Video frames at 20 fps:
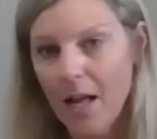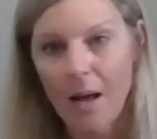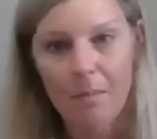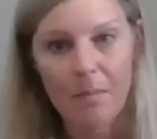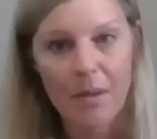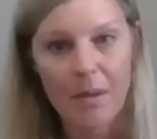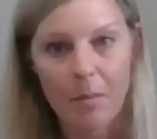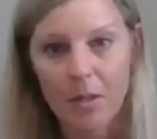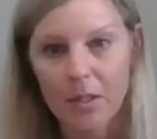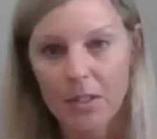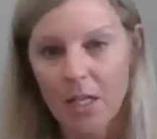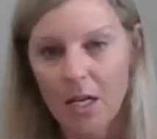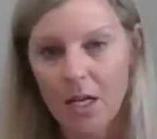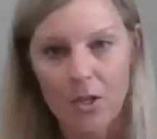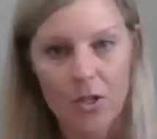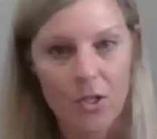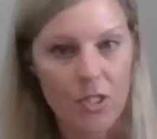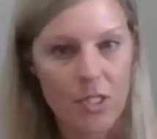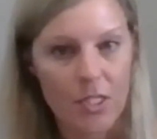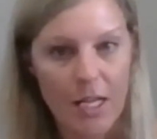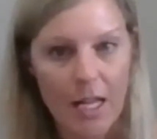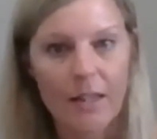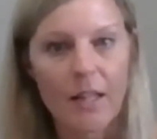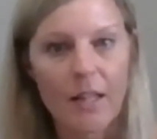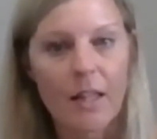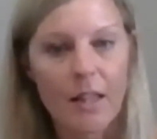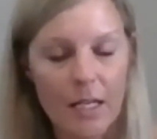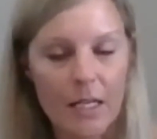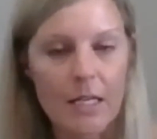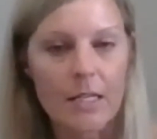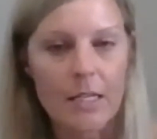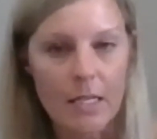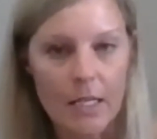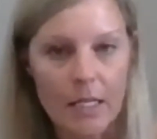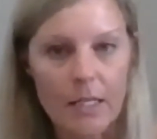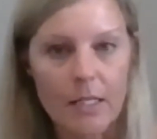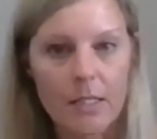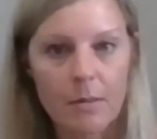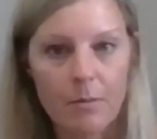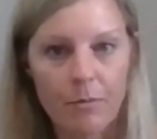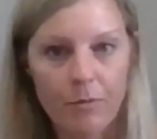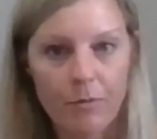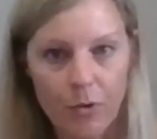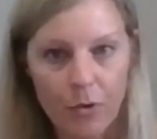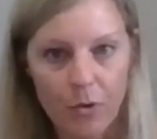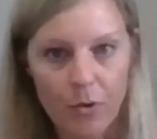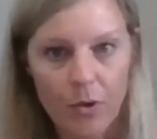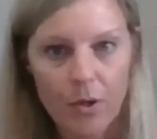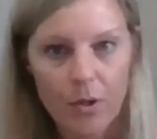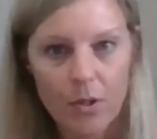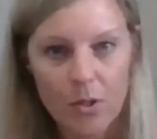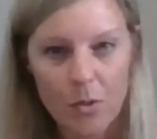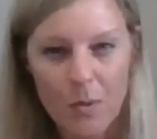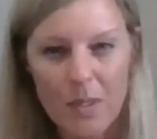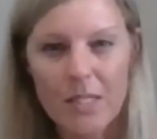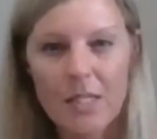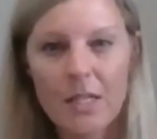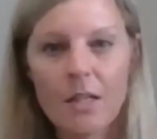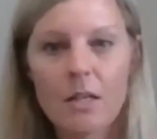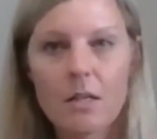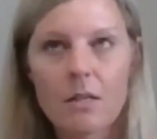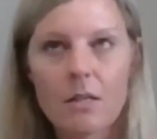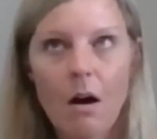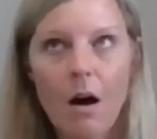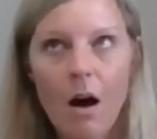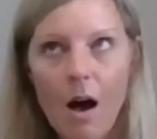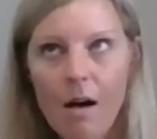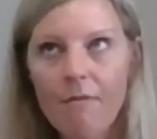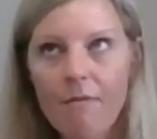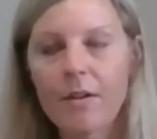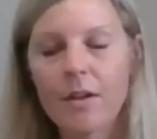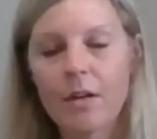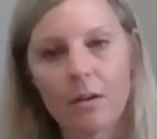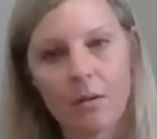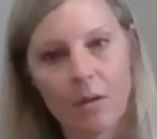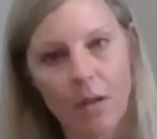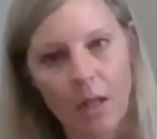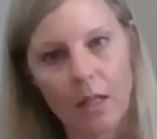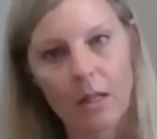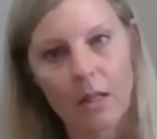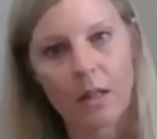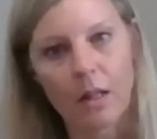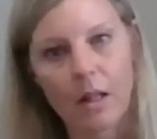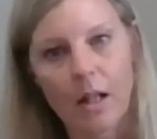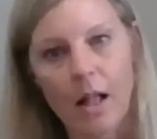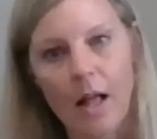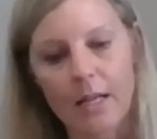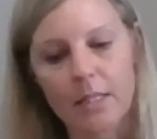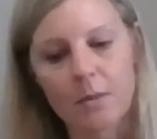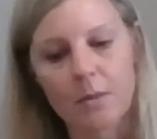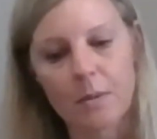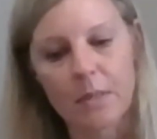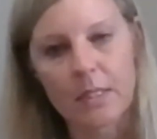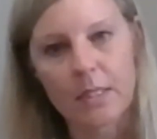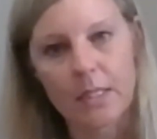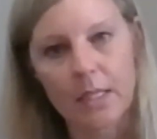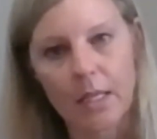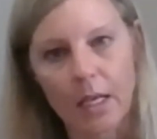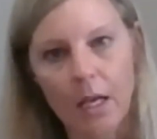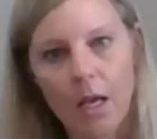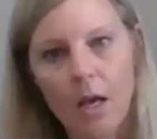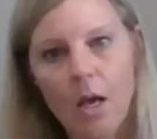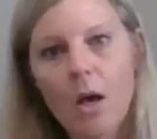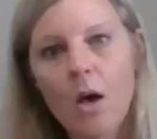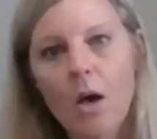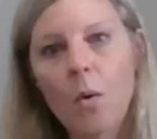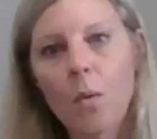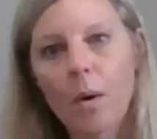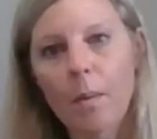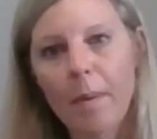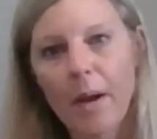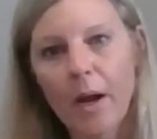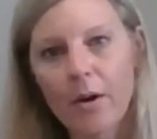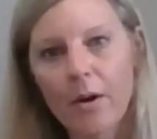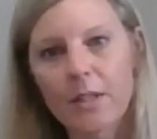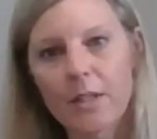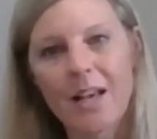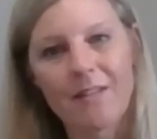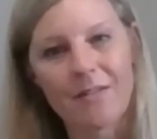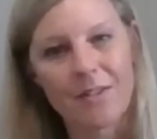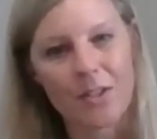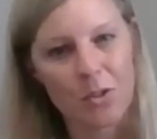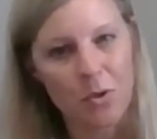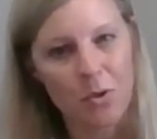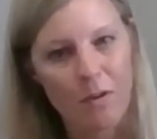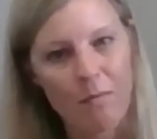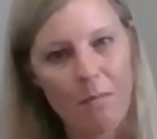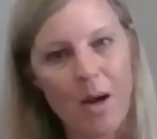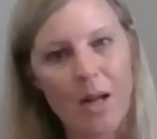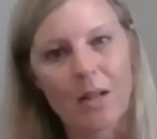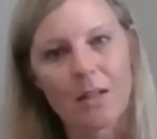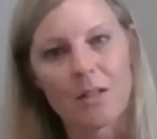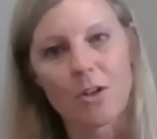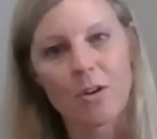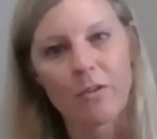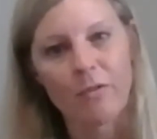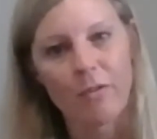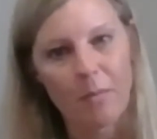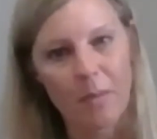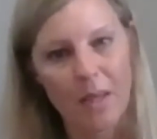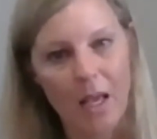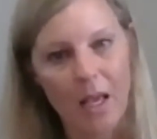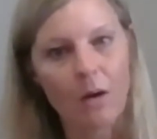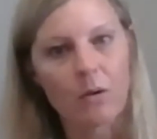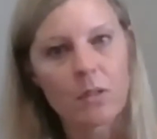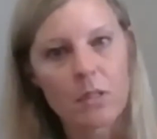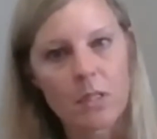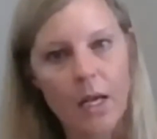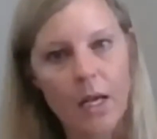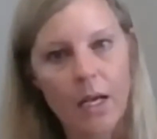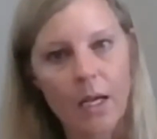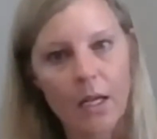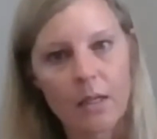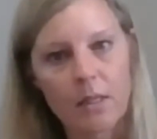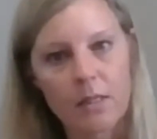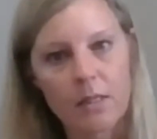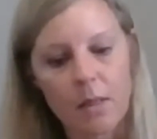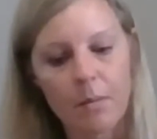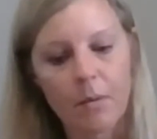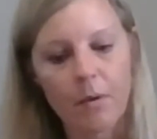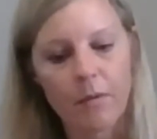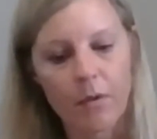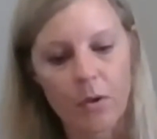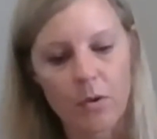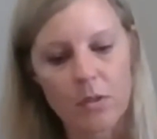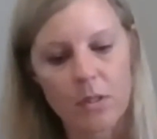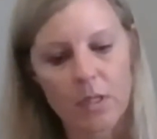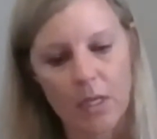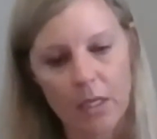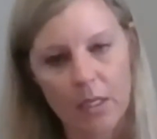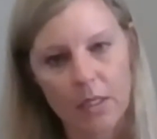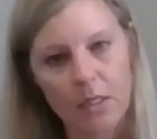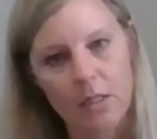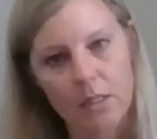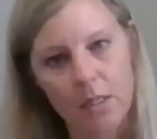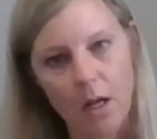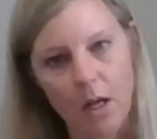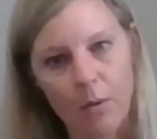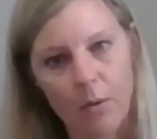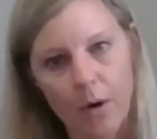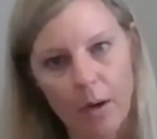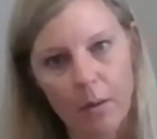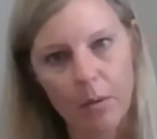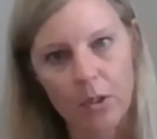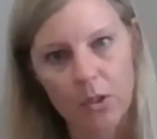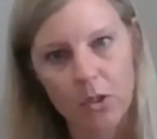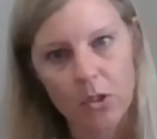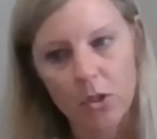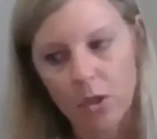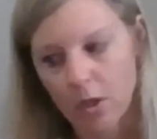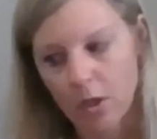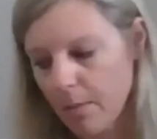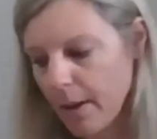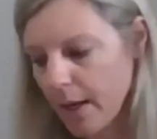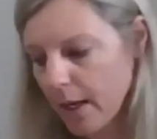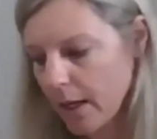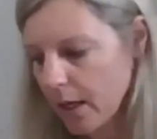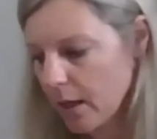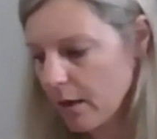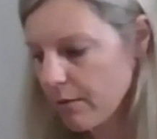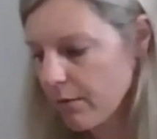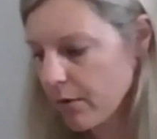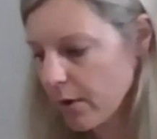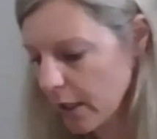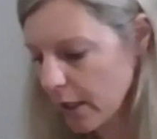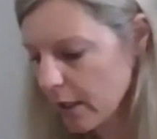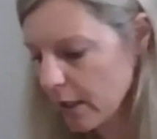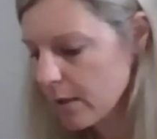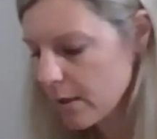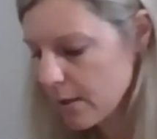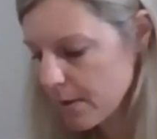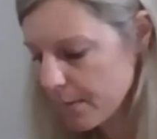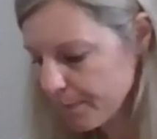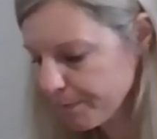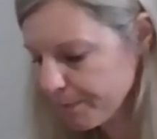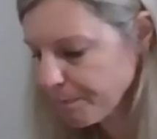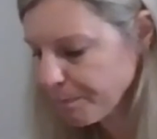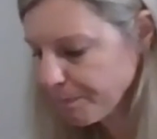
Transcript: not be able to understand that they need to eat some food. So we see this often in clients we see where parents have to sort of monitor from the outside some of those things until we're able to turn it back on for kids.